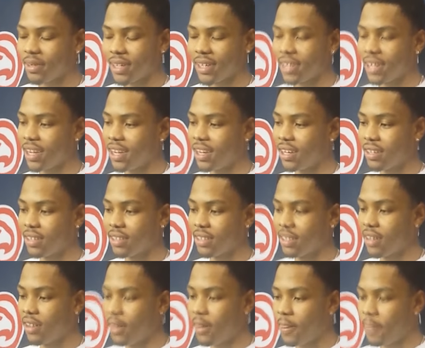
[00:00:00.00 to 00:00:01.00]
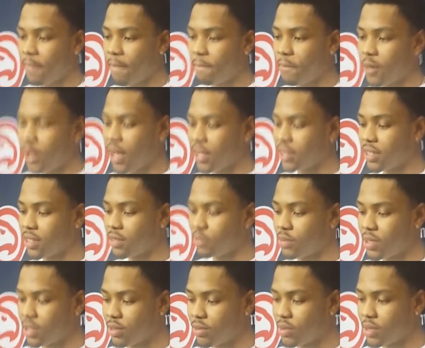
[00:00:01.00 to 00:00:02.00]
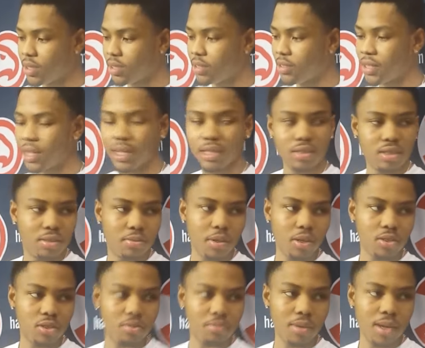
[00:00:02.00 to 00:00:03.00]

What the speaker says: But I think we created a special